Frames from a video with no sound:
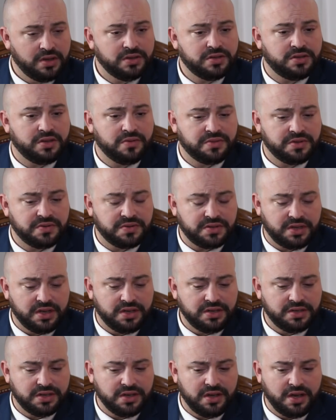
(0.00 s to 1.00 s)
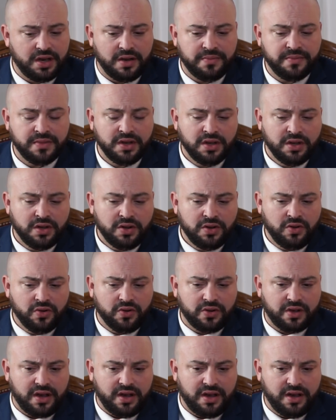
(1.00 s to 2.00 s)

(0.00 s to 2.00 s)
In terms of states. Look,